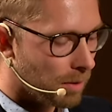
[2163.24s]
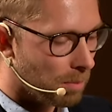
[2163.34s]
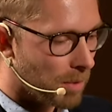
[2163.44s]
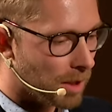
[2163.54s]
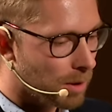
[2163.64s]

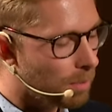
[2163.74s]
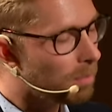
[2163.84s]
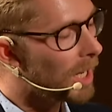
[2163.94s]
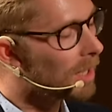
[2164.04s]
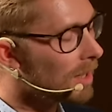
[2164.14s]
be to
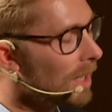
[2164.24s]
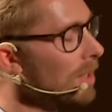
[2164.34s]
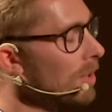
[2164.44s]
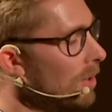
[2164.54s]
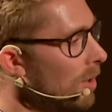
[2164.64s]
make it
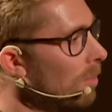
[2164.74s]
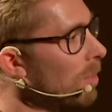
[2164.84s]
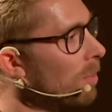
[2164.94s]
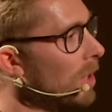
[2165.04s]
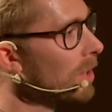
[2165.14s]
easier to
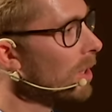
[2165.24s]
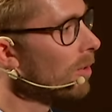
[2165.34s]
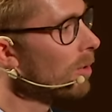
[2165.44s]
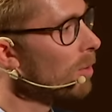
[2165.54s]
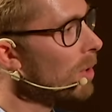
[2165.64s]
implement our
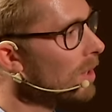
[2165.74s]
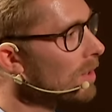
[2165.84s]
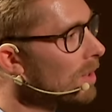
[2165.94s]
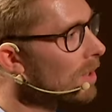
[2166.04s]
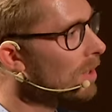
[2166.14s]

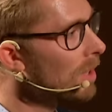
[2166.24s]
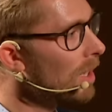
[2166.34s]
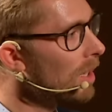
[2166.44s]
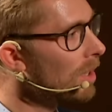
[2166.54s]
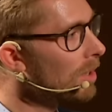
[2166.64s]
robots,
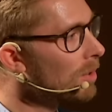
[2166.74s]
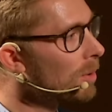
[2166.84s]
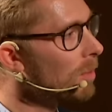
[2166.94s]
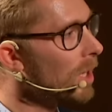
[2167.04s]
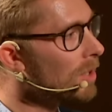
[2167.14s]
to
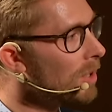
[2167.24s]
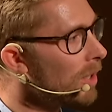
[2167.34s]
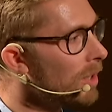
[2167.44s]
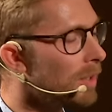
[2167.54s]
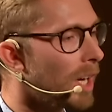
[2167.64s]
make
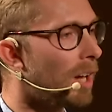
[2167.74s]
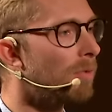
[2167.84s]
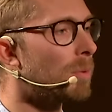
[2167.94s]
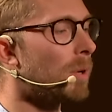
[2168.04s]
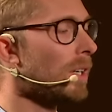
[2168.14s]
sure
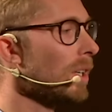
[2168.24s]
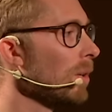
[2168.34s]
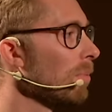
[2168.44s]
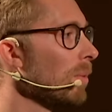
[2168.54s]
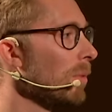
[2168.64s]
everyone can
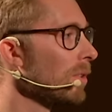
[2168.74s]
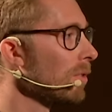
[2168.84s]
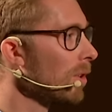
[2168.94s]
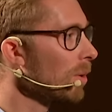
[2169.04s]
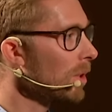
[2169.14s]
implement a
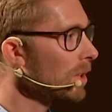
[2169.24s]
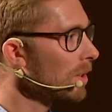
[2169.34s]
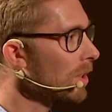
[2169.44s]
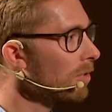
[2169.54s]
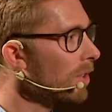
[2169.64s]
robot in
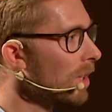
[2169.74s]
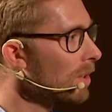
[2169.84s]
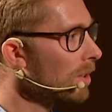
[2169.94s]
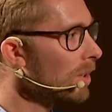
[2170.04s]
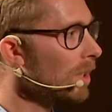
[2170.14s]
their
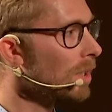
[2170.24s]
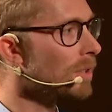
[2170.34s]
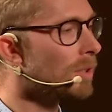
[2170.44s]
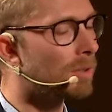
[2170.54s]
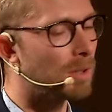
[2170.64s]
factory. And it
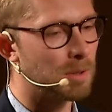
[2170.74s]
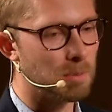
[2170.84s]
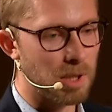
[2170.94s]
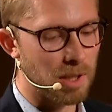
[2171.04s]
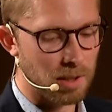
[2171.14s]
should also
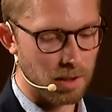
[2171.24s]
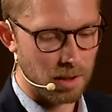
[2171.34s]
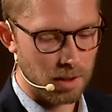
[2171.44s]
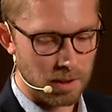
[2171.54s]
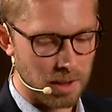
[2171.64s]
be
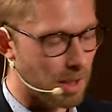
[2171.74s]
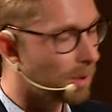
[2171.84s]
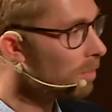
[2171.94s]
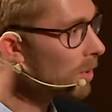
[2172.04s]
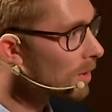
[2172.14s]
cheap,
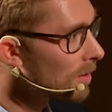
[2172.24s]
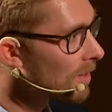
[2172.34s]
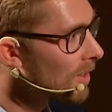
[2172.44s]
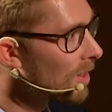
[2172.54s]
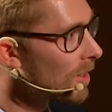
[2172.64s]

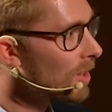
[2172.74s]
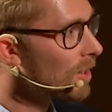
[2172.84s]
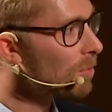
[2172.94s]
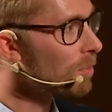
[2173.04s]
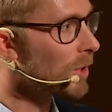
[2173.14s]

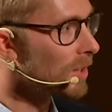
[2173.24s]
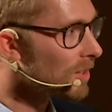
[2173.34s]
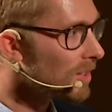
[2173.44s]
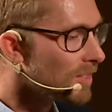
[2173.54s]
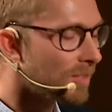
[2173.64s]

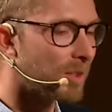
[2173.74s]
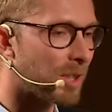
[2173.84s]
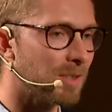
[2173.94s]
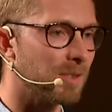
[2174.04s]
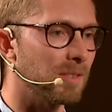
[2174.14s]
because
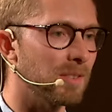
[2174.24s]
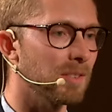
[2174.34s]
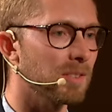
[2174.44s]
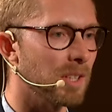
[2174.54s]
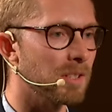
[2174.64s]
there's
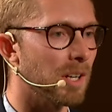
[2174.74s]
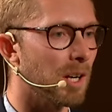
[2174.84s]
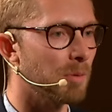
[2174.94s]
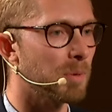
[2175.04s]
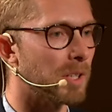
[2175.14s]
such a
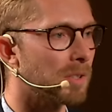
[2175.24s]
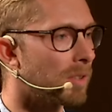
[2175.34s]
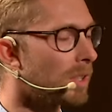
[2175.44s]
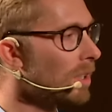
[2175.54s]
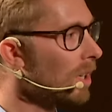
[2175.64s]
high pressure
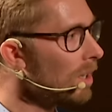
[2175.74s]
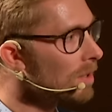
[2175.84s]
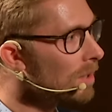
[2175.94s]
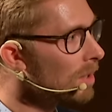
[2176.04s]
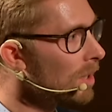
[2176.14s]
on the
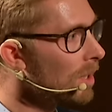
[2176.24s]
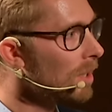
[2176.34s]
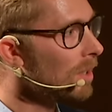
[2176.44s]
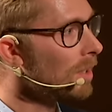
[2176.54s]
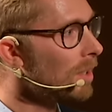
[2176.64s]
cost.
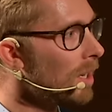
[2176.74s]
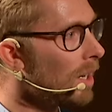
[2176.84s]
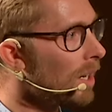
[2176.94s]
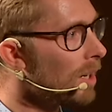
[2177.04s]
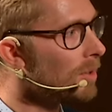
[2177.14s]

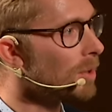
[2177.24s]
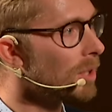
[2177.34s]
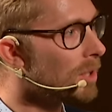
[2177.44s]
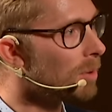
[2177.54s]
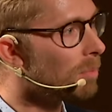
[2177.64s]
So
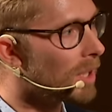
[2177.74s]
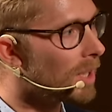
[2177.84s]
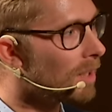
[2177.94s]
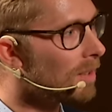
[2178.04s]
it should be